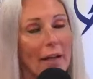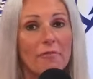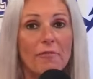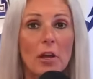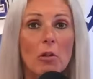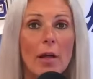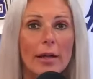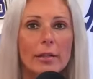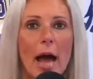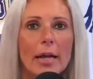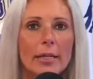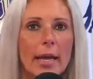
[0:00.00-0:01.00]
feel like
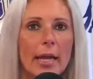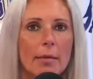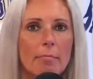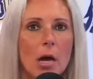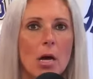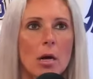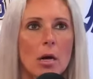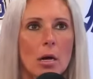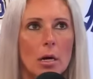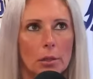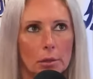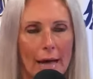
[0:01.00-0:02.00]
that game
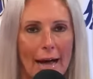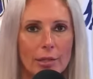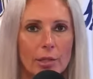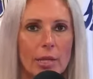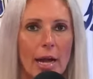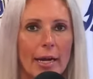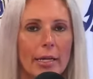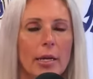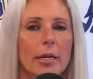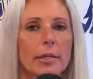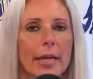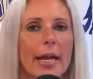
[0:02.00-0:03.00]
last night
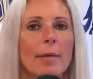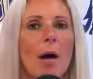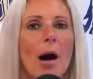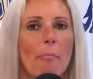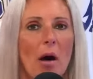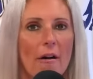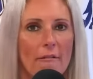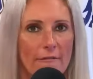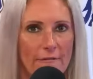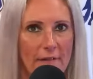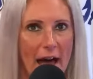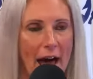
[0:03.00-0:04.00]
came up
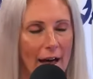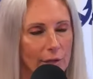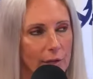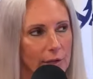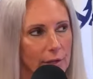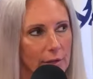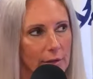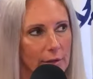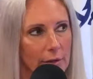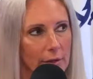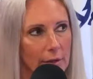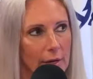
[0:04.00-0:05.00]
fast.
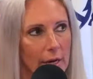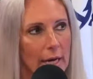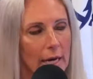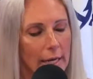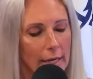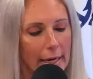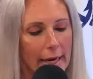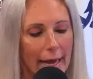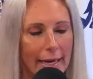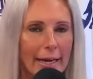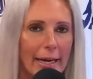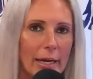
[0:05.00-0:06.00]

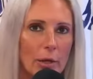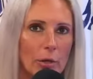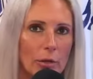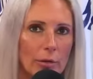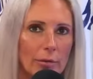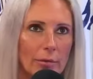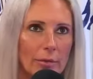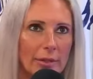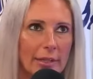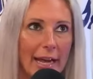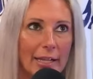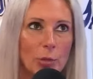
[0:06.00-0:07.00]
And
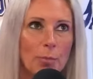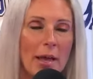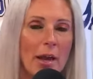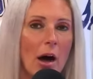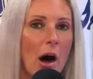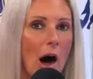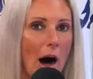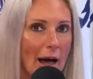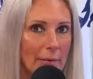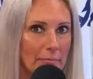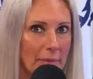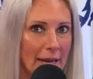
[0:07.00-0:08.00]
it's been a
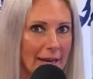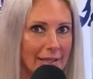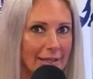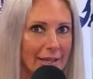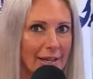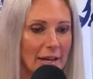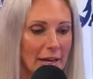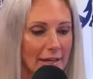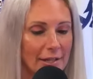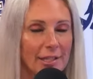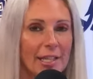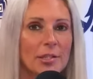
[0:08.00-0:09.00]
hot minute
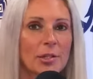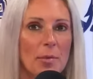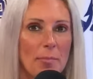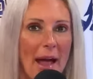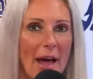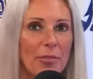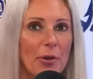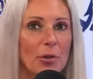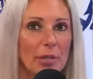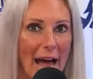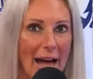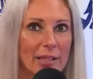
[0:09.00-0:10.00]
since the Panthers
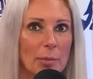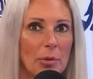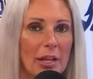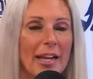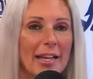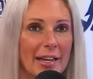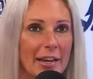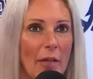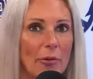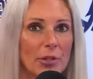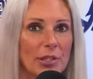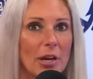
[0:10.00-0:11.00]
had to play in
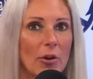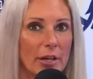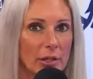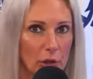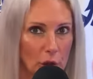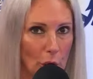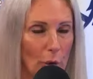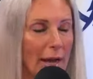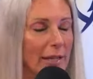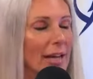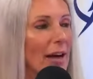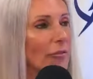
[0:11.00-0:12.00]
another series 2
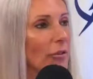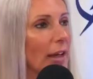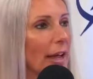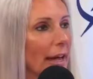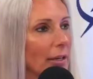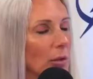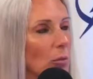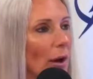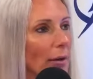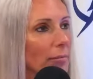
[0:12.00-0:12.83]
days after they ended one.